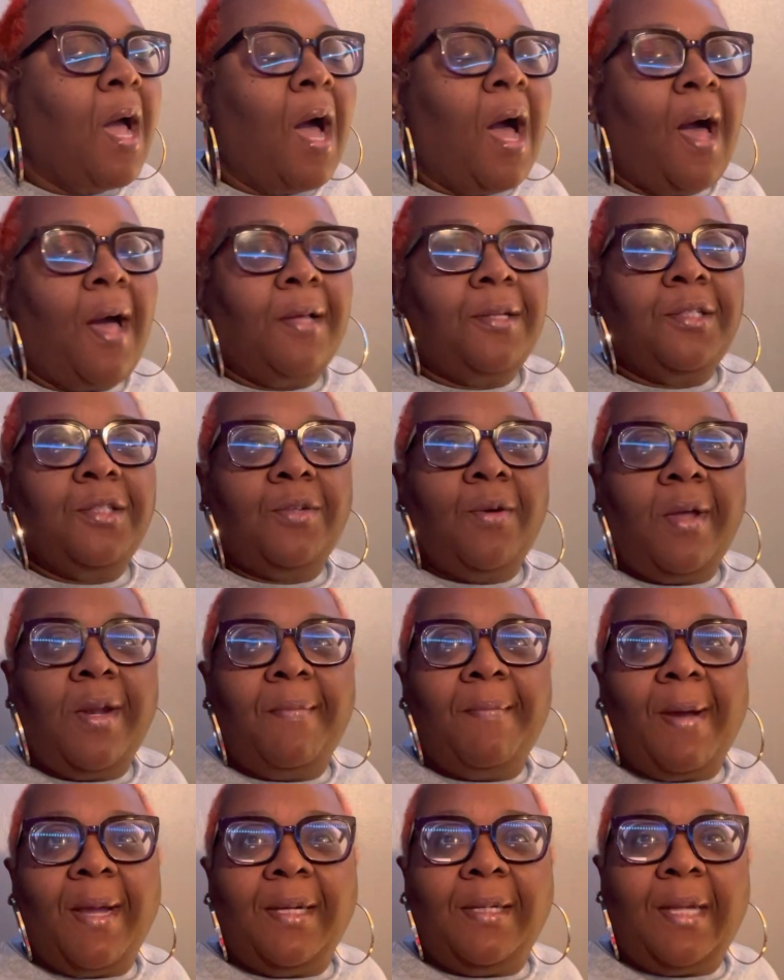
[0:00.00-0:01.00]
I
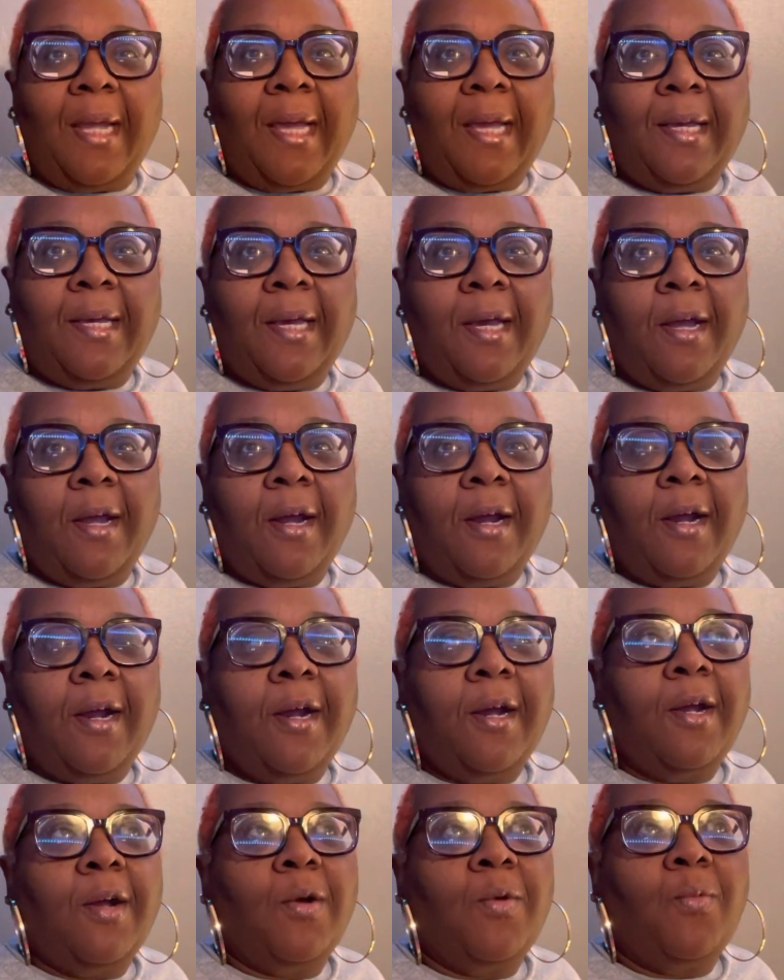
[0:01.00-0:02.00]
started my
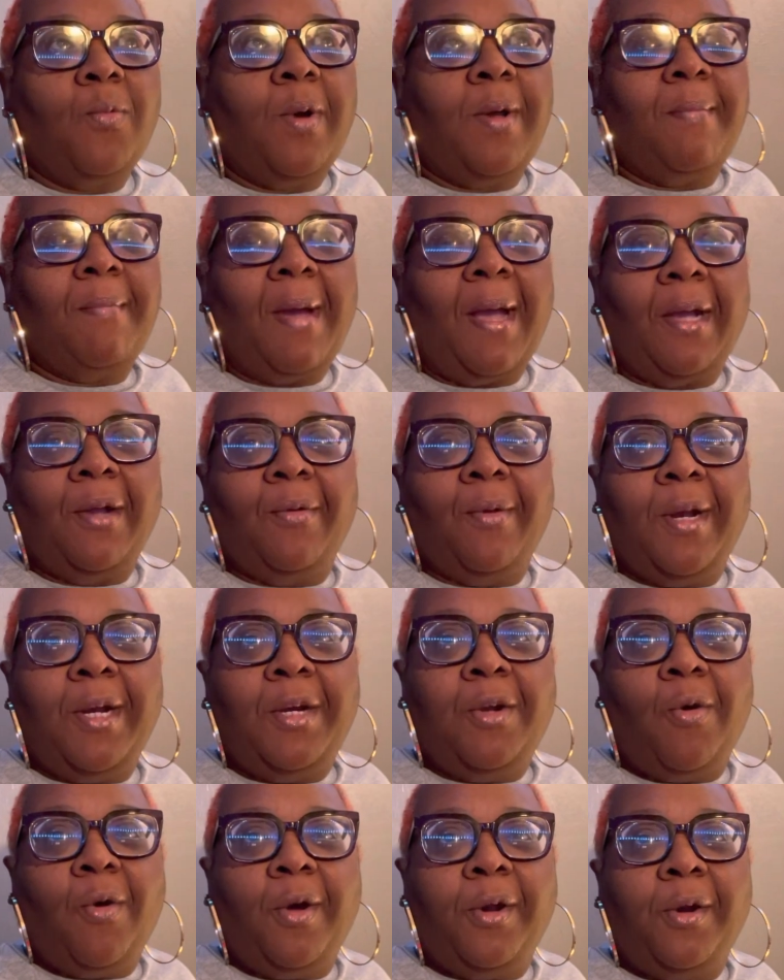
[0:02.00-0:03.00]
daycare when my
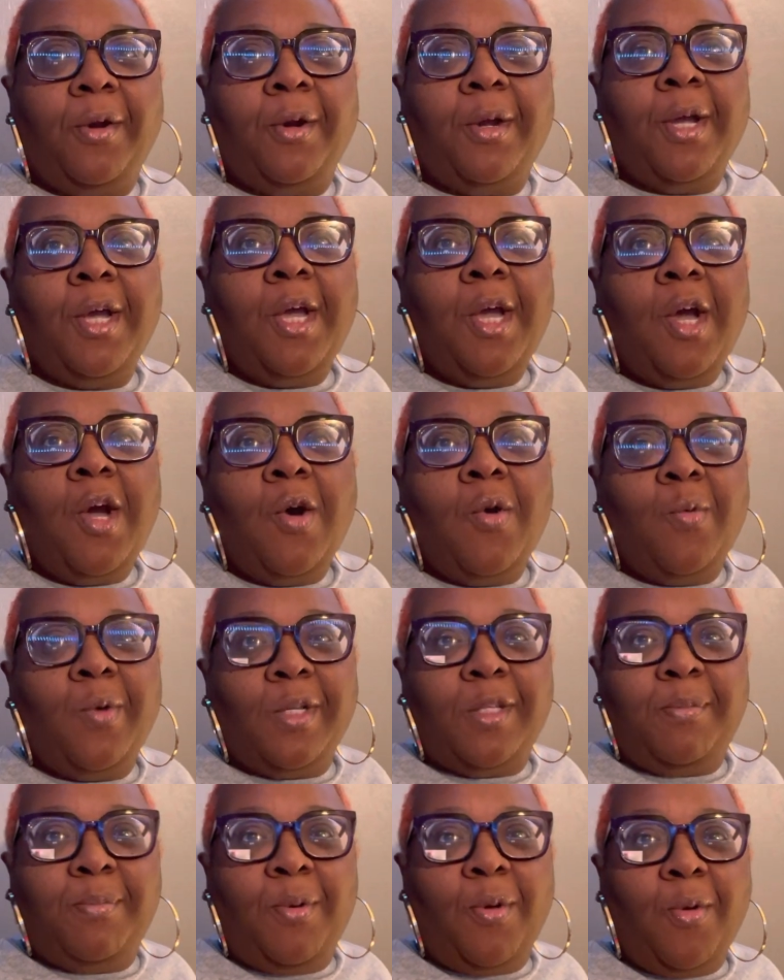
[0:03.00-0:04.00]
granddaughter
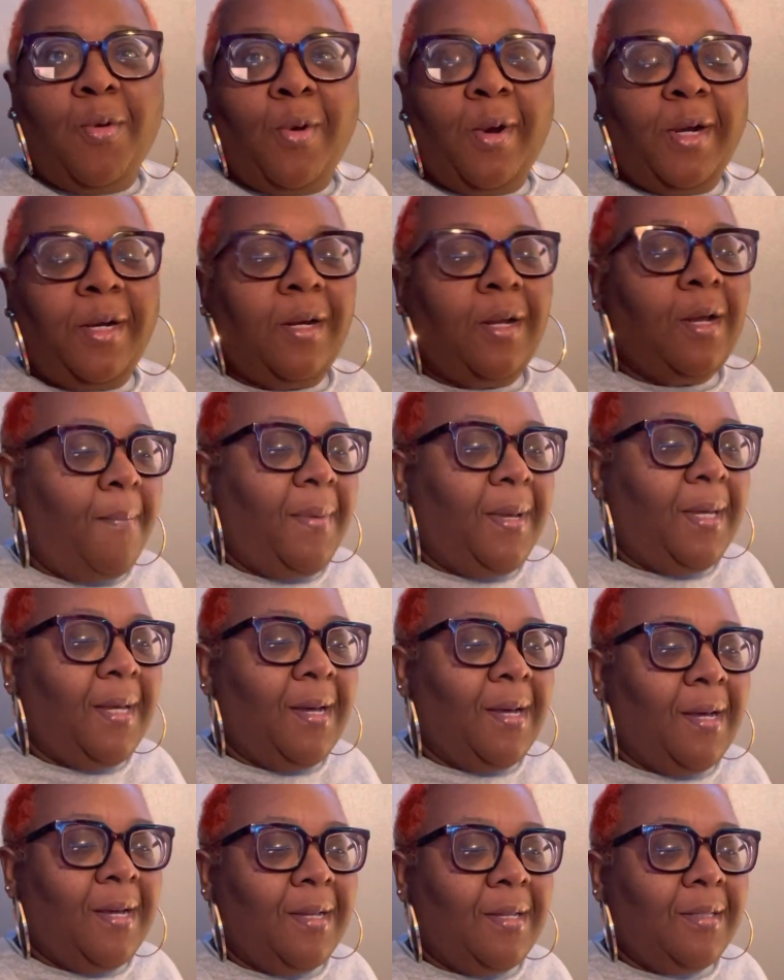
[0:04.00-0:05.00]
was born
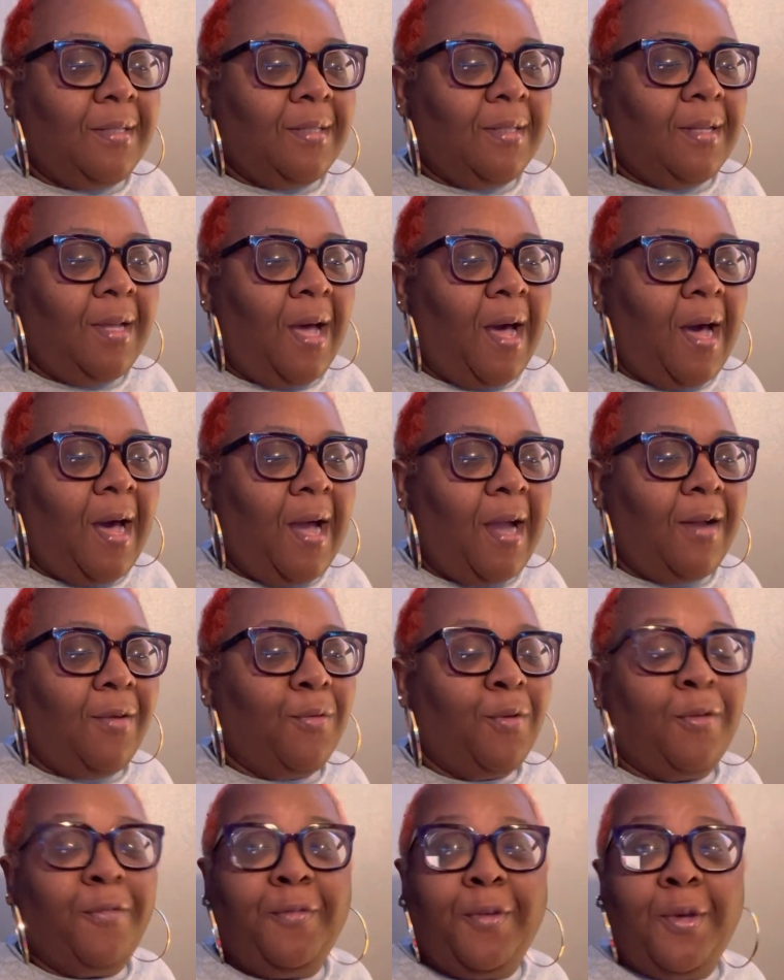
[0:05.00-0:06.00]
because I
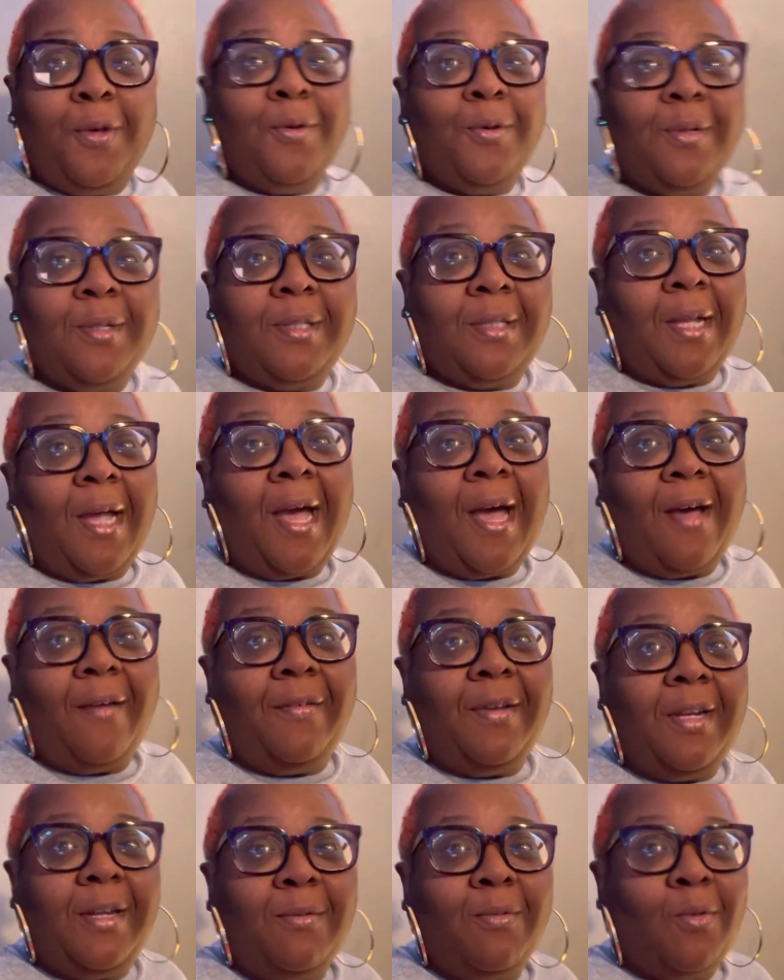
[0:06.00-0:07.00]
refused to have
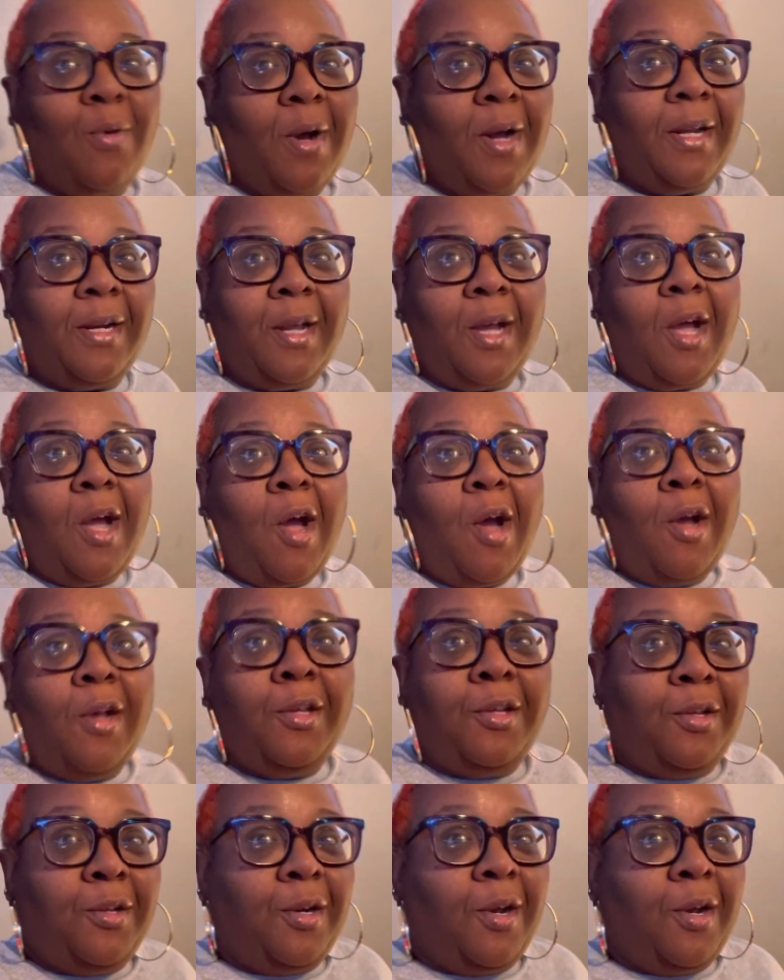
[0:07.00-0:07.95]
anyone, you